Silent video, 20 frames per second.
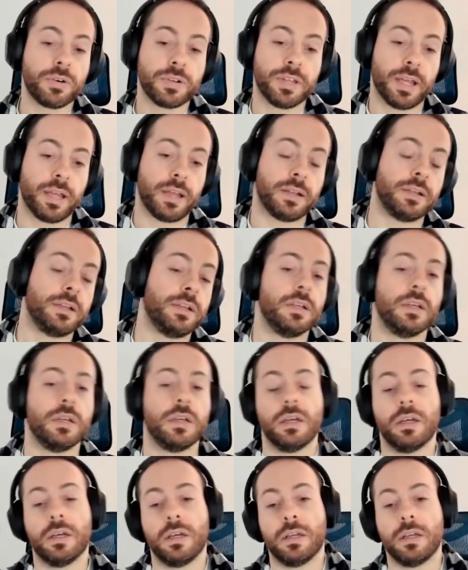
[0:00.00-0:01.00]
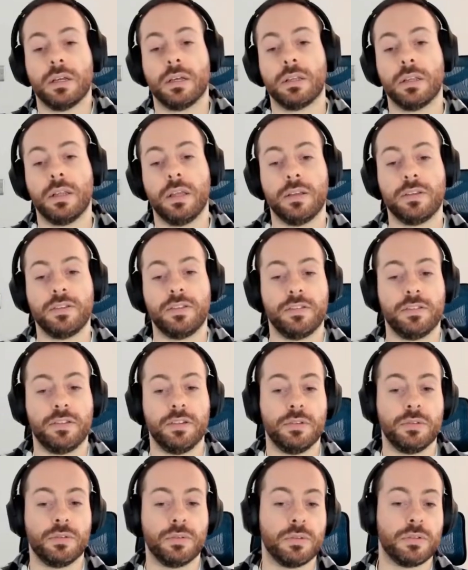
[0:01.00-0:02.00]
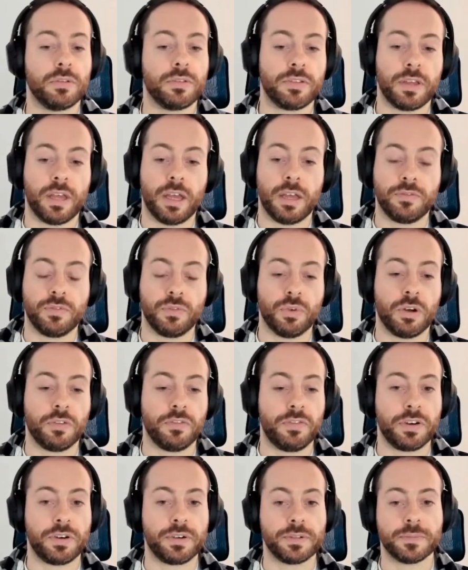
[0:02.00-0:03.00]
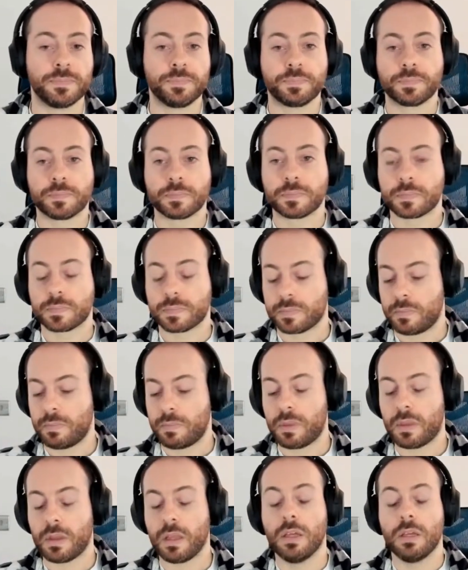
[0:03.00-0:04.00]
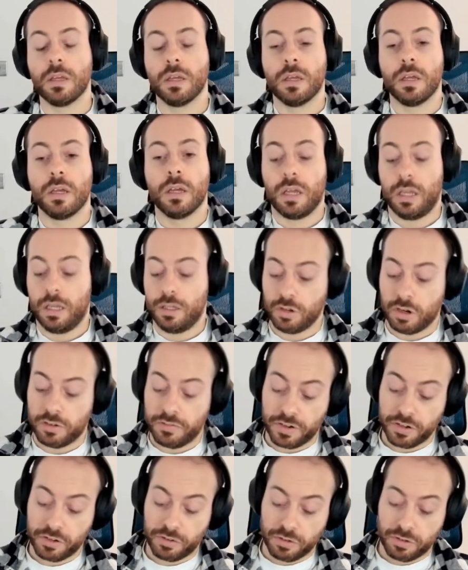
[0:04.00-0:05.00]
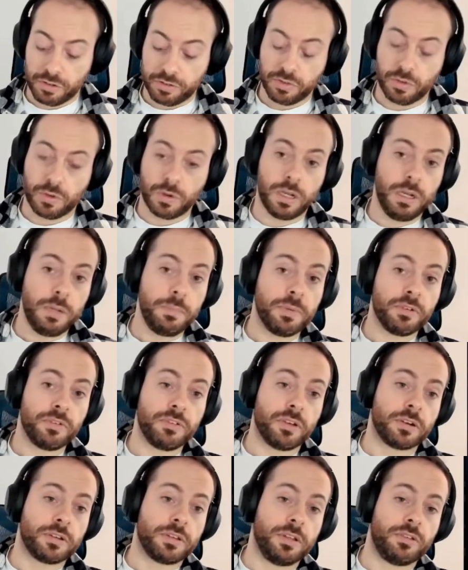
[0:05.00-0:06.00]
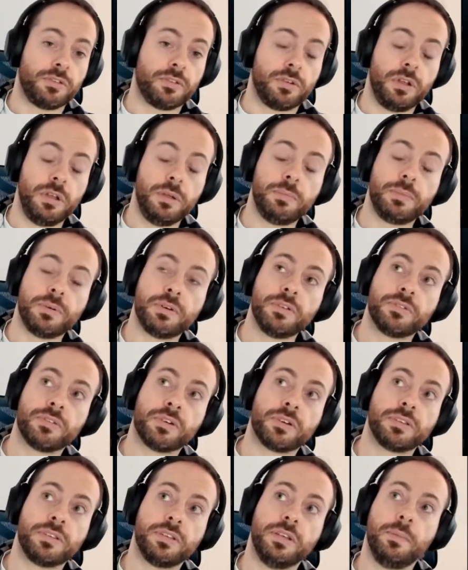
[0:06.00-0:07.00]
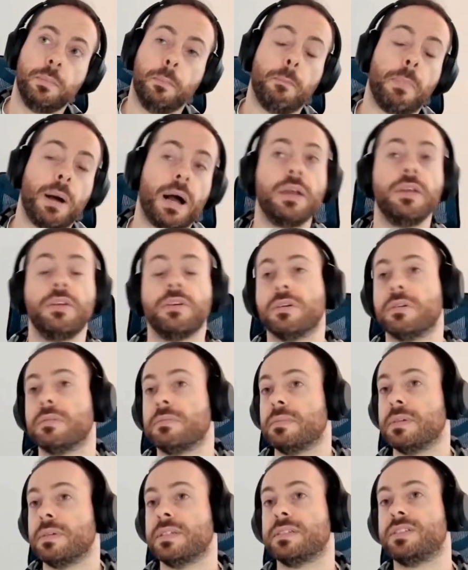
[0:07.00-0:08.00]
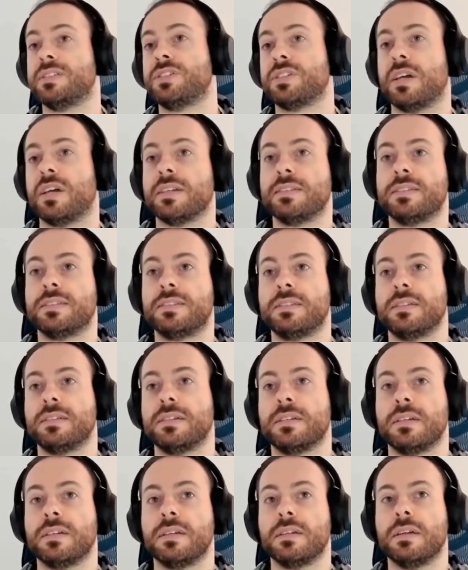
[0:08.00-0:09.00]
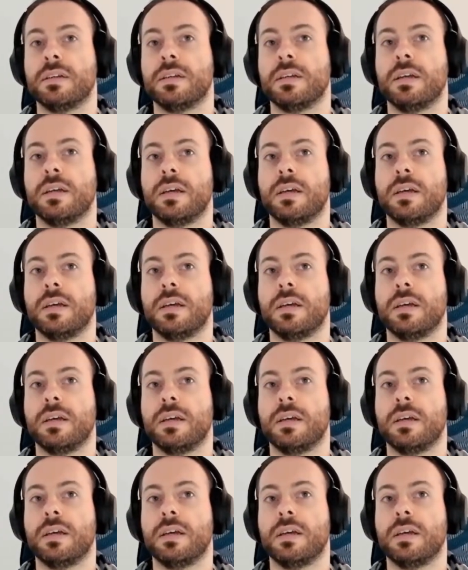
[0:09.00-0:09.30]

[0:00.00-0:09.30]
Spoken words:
more than the existing tools have to offer. It offers also an import sorting. So import sorting Biome is just